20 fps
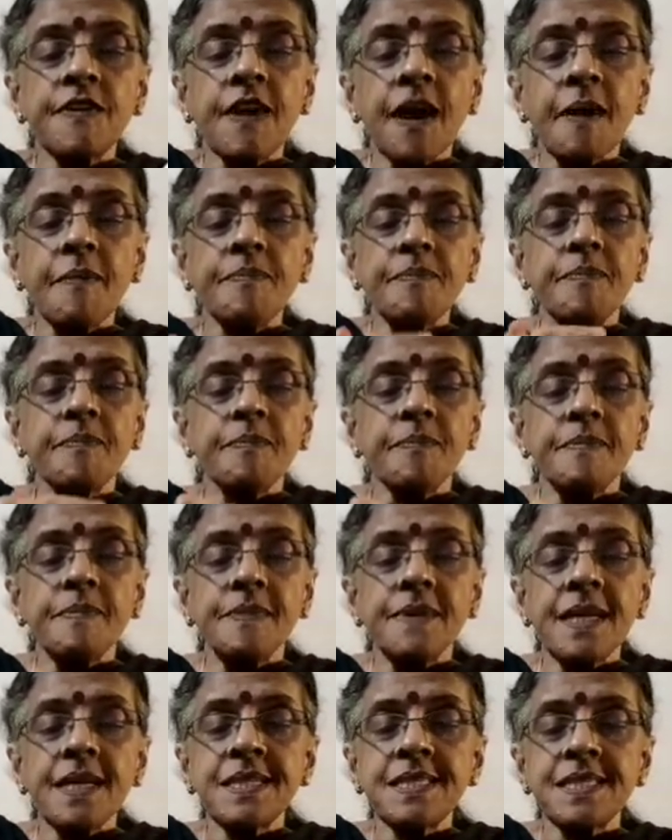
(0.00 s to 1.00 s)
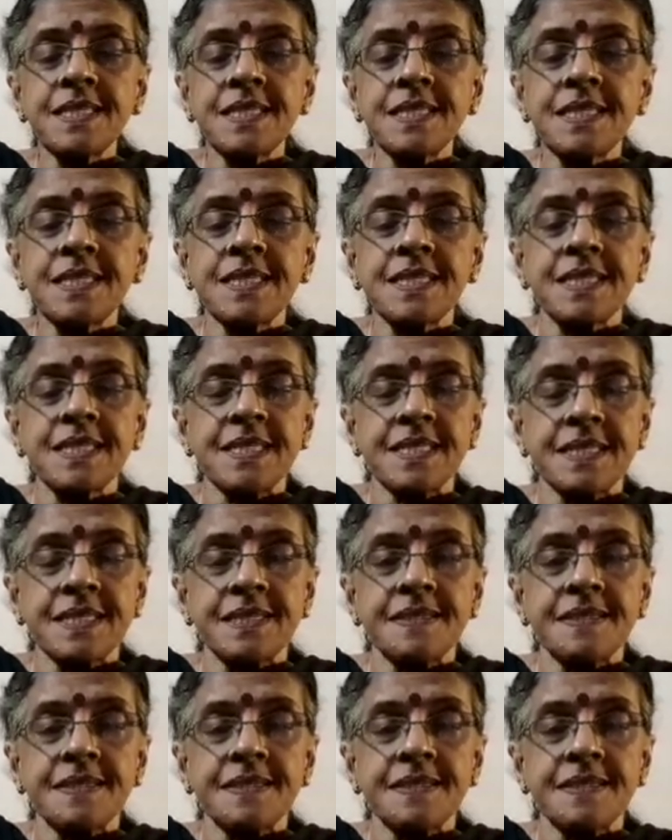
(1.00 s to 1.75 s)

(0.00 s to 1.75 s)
up this.